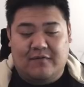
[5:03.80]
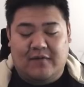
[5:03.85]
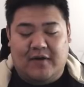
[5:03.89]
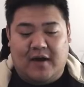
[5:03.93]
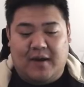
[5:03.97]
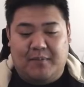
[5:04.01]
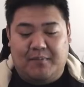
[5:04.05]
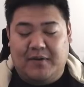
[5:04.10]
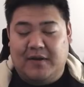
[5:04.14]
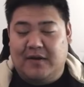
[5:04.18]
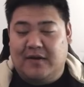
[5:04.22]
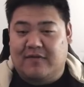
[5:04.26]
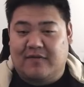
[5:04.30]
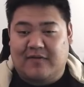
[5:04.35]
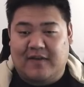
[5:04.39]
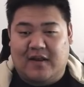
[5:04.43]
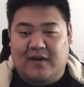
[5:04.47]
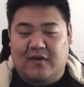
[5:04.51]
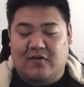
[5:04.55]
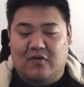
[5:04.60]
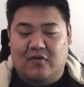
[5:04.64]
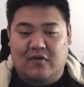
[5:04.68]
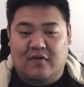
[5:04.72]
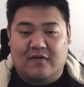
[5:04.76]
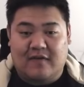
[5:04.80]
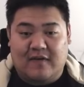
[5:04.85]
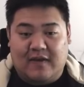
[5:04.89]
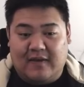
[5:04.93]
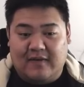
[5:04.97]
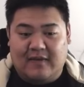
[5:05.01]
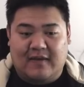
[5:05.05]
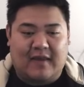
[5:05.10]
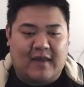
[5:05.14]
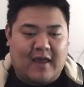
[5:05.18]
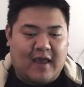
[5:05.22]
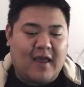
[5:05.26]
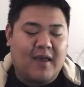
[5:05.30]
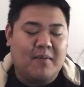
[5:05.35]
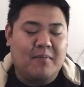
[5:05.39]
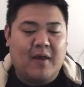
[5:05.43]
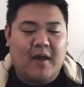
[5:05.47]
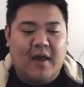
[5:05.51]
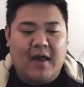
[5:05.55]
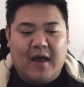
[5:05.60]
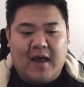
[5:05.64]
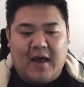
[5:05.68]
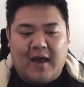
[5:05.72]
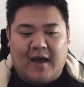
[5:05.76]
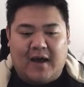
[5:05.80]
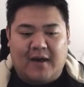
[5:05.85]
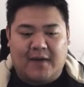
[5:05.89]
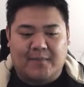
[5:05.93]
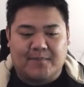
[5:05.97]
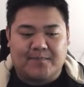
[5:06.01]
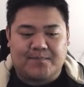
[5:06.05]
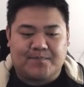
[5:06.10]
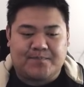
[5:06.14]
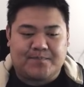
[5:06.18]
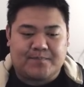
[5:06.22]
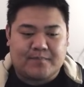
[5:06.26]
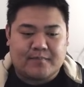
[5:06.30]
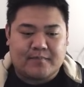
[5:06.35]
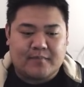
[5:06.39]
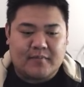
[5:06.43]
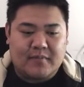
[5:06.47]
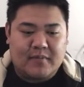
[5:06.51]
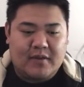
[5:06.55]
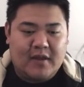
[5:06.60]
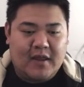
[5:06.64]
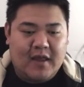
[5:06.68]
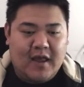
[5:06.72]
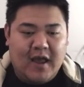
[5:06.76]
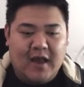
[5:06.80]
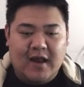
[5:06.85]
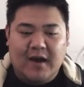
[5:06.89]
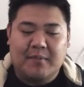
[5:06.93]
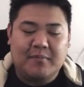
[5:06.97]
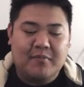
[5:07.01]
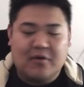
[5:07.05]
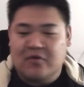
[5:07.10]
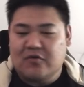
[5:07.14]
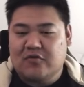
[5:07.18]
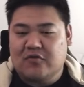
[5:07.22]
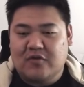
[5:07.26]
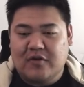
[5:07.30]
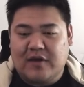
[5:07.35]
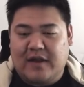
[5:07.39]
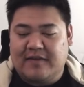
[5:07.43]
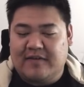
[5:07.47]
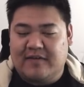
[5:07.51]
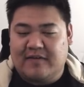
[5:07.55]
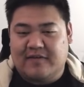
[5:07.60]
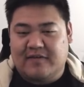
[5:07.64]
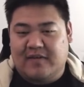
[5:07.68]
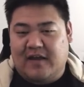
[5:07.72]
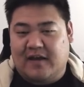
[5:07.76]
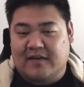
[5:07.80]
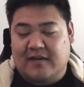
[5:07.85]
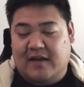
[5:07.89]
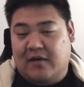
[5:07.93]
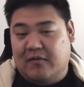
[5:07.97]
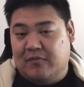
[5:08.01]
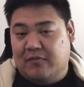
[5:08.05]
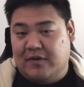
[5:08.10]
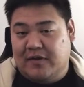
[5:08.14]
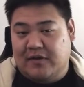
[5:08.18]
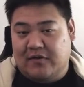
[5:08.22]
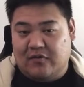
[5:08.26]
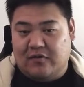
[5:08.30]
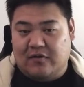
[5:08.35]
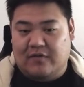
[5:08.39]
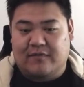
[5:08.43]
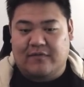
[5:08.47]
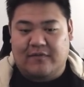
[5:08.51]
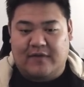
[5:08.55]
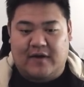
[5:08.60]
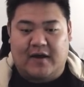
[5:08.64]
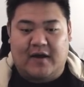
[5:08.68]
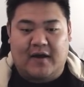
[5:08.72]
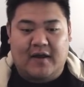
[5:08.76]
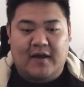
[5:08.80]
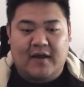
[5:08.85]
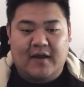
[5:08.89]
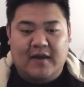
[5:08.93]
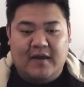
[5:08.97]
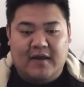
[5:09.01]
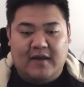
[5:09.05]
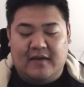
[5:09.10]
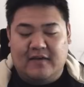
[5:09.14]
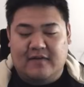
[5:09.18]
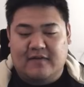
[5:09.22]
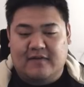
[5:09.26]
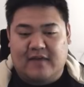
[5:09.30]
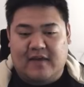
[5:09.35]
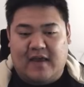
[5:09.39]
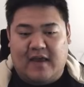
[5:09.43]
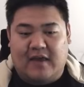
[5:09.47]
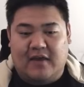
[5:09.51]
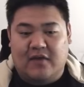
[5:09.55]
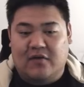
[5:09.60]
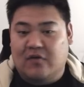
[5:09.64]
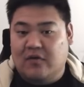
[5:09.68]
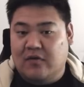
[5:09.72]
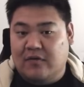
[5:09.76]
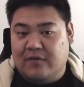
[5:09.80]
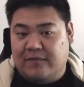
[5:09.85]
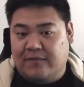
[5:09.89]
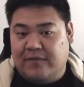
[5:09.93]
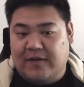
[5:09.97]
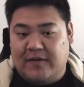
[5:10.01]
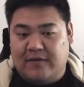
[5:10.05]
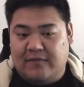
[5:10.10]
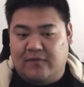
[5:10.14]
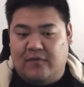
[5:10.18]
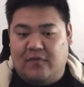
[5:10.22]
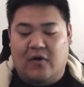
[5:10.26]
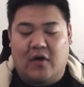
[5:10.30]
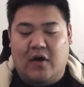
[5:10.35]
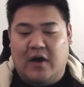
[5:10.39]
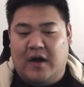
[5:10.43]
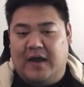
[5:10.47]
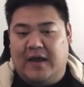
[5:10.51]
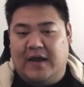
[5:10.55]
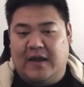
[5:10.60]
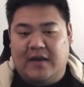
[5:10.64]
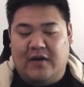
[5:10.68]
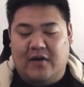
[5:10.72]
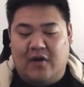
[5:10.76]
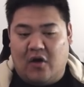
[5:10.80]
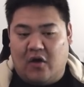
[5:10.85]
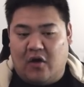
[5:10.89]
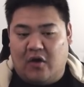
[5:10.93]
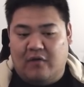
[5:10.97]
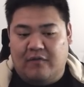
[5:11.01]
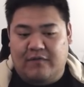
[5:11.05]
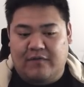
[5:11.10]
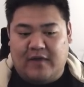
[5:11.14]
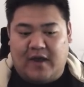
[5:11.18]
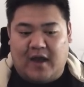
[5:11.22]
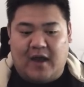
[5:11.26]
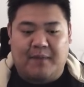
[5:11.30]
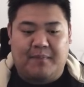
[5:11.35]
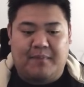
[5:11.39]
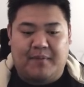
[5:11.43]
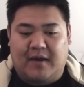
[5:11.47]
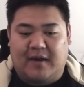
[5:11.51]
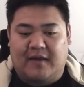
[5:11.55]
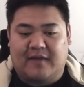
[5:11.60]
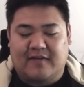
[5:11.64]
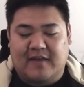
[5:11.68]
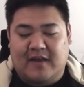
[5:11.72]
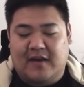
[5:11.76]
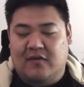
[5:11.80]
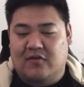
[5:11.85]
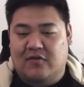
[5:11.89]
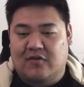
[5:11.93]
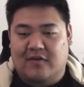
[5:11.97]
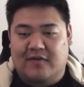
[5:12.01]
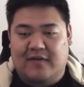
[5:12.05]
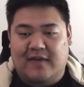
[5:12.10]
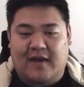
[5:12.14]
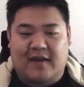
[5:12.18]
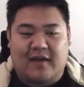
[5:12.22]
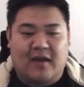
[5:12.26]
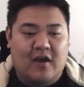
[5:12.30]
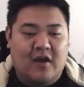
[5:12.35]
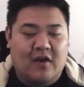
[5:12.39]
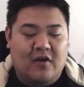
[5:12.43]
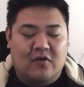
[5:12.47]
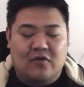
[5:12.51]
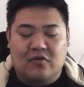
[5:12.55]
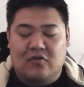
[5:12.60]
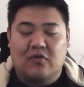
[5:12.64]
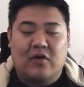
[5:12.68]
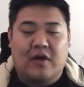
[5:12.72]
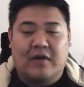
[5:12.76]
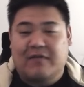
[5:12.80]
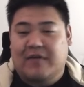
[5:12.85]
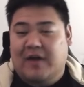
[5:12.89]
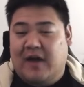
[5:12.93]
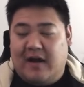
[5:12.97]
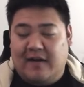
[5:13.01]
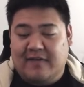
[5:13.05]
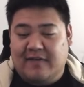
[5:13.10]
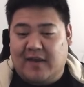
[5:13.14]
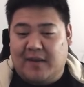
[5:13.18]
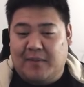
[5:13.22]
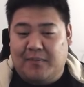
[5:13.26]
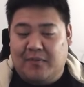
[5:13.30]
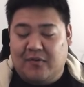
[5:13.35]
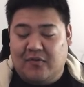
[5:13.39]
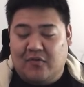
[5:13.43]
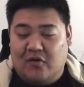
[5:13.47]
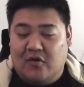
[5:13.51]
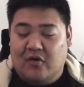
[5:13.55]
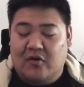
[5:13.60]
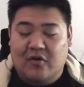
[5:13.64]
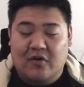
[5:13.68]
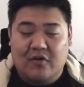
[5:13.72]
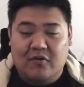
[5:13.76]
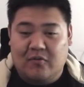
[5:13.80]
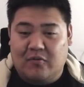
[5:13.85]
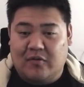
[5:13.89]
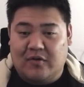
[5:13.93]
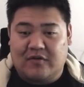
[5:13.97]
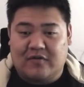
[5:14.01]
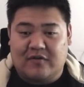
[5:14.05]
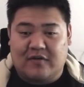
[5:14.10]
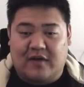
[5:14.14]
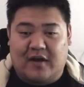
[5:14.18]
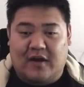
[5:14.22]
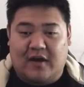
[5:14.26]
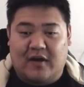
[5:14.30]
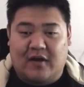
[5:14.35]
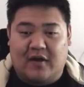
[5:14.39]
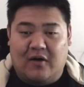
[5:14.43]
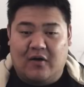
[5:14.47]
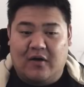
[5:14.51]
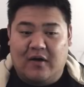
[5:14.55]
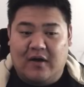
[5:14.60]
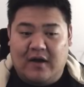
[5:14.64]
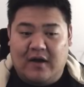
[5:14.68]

standard units in the game. And I'm not sure that this Dark Knight really sort of is a good fit for an Earth type standard unit deck. You do have cards like Berserker, which are